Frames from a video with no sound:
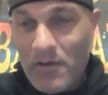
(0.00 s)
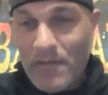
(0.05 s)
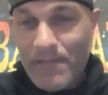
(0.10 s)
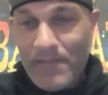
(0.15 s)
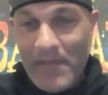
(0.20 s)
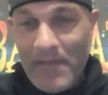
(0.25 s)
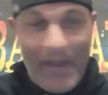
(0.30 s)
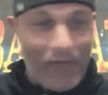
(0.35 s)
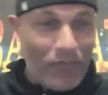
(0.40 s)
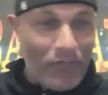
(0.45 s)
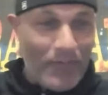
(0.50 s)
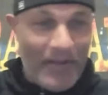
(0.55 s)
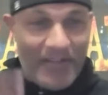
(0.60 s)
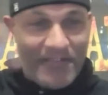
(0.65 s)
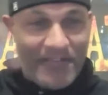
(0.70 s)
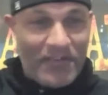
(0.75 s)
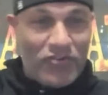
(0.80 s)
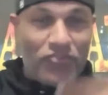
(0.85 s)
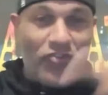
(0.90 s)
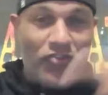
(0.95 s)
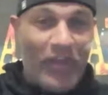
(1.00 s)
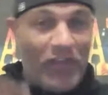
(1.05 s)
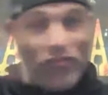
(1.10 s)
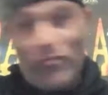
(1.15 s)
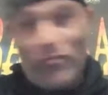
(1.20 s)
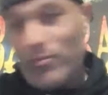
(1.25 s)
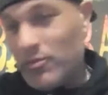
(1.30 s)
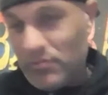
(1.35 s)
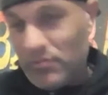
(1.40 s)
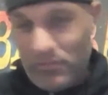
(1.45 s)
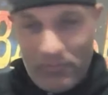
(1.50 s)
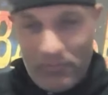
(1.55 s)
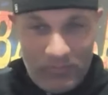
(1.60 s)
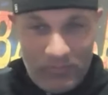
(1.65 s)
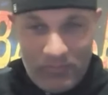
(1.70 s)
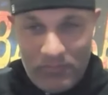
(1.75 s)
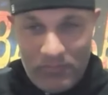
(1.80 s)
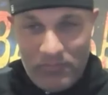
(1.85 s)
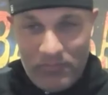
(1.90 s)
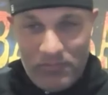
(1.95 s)
and everybody's interchangeable.
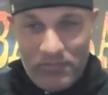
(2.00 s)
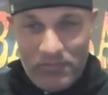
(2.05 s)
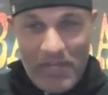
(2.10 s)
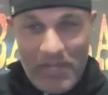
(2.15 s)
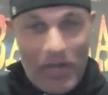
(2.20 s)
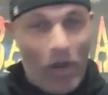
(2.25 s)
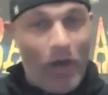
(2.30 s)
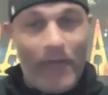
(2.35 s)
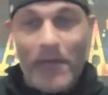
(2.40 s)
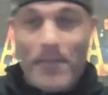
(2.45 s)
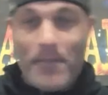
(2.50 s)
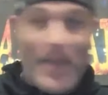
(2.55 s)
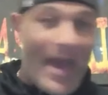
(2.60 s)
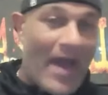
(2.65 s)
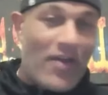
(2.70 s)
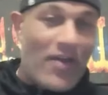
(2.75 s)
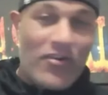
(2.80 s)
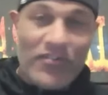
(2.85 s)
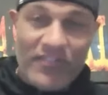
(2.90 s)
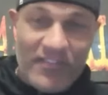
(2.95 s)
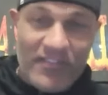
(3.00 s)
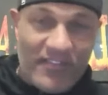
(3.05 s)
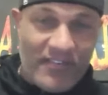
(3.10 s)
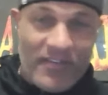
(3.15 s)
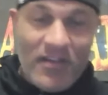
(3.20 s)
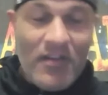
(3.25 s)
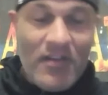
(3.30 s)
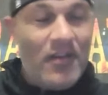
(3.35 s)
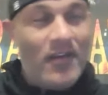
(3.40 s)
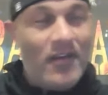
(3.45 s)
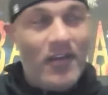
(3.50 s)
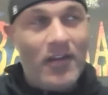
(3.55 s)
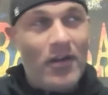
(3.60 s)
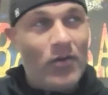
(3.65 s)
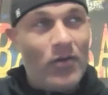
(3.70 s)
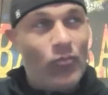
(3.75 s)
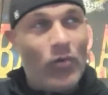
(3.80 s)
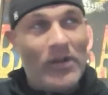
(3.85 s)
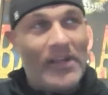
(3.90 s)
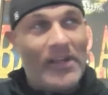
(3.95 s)
And all that matters is, you know,
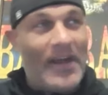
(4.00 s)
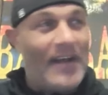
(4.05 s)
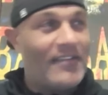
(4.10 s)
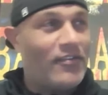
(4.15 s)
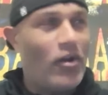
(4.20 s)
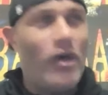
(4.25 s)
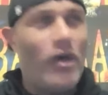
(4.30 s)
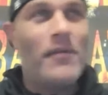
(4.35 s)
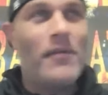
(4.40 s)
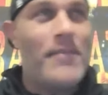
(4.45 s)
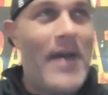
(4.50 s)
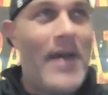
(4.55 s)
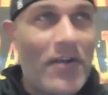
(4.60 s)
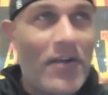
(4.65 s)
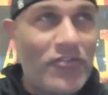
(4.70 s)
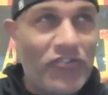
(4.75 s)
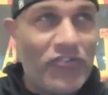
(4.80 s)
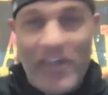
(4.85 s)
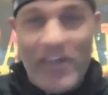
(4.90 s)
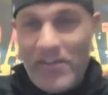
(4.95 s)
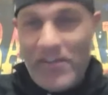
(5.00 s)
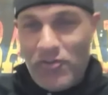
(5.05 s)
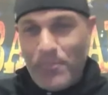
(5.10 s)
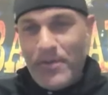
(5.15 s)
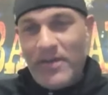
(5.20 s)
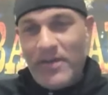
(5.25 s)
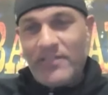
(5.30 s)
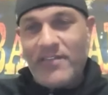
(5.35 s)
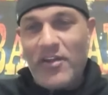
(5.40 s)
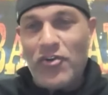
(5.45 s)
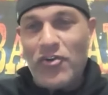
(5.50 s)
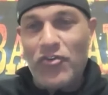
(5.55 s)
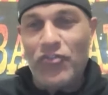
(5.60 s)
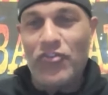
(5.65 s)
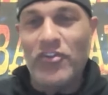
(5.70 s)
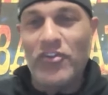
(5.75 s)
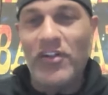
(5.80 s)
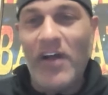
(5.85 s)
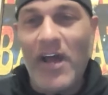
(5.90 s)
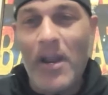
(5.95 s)
one guy said, all that matters is getting your best hitters in
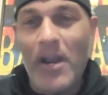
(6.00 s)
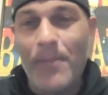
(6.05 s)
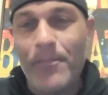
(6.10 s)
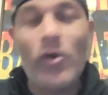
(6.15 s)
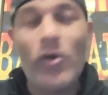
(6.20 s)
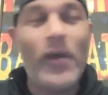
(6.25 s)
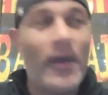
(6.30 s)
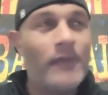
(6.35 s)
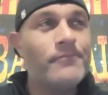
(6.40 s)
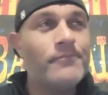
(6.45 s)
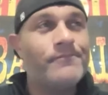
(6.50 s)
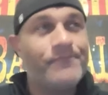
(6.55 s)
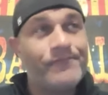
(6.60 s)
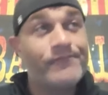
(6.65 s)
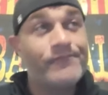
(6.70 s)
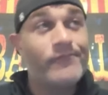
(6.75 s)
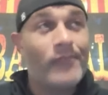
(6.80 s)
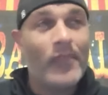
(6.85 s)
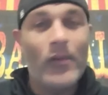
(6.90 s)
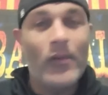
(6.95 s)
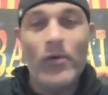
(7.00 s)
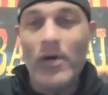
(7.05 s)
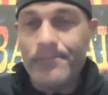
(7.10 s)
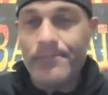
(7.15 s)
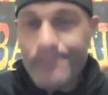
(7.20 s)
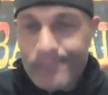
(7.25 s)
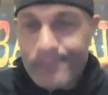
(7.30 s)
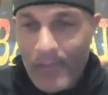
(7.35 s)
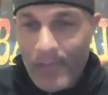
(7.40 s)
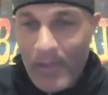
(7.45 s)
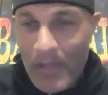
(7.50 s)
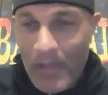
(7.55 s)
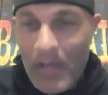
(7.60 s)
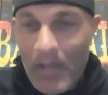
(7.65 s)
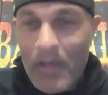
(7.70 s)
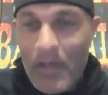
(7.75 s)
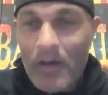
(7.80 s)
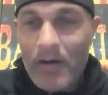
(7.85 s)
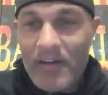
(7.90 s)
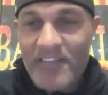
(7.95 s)
the lineup. Okay, well,
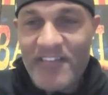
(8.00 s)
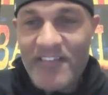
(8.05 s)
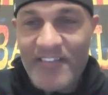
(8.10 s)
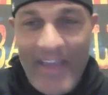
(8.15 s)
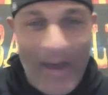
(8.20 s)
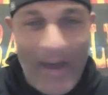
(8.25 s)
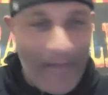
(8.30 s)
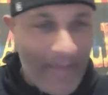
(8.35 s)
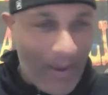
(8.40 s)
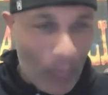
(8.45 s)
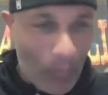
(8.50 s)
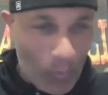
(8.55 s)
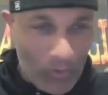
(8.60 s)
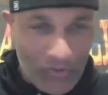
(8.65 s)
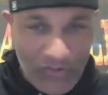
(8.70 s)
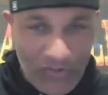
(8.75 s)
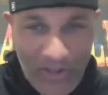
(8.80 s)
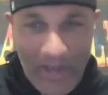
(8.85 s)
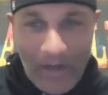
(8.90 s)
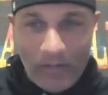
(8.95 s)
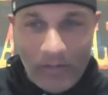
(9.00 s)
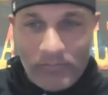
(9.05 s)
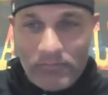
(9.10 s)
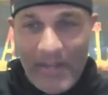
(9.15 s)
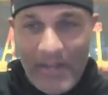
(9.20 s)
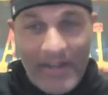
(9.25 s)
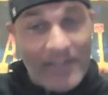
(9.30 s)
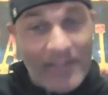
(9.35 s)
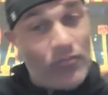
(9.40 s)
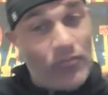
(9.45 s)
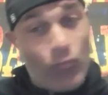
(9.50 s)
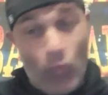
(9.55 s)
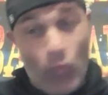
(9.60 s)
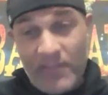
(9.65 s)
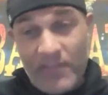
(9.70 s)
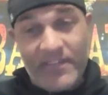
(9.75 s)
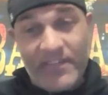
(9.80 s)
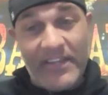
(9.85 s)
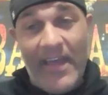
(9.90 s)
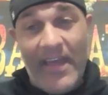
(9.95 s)
let's see how that works out. And it's
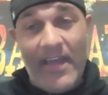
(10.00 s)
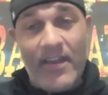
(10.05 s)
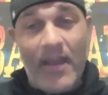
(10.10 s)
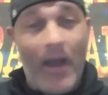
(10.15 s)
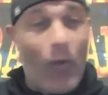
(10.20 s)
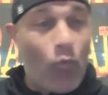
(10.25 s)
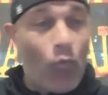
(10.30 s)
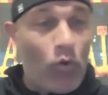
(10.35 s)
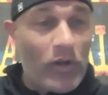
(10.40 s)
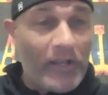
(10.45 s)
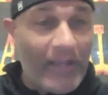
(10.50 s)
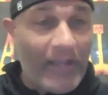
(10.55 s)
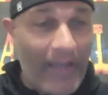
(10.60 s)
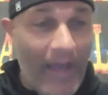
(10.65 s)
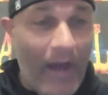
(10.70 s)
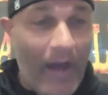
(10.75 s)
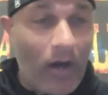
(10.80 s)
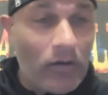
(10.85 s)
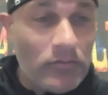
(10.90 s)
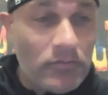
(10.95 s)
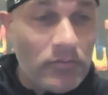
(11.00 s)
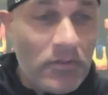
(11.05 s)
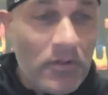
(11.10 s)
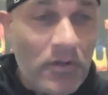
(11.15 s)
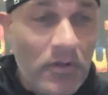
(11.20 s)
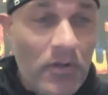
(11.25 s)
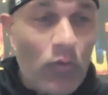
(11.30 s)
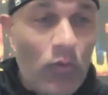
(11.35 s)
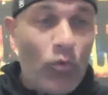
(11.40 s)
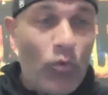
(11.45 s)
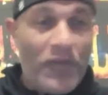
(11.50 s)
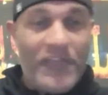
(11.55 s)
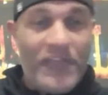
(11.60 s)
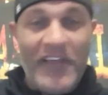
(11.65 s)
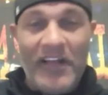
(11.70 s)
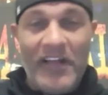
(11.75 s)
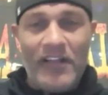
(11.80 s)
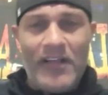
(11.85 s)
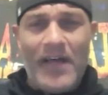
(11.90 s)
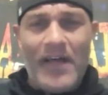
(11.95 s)
once again, not working out with the,
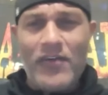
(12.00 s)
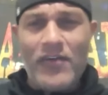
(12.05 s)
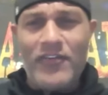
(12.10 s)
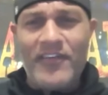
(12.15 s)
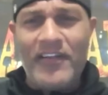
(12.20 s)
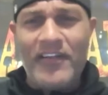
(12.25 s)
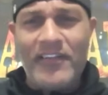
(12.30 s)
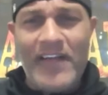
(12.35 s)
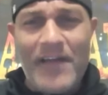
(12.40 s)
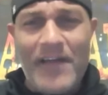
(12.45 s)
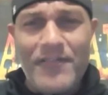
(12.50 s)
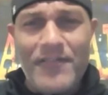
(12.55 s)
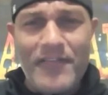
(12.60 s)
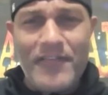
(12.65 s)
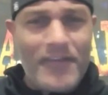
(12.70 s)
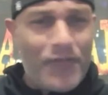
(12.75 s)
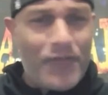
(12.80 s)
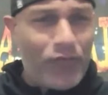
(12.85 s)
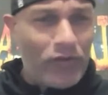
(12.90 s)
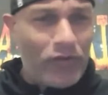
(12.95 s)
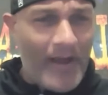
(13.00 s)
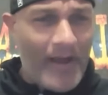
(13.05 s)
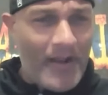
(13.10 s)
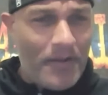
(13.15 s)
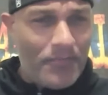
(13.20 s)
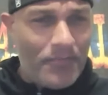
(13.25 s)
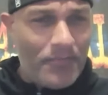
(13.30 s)
I think it was the eleventh different lineup,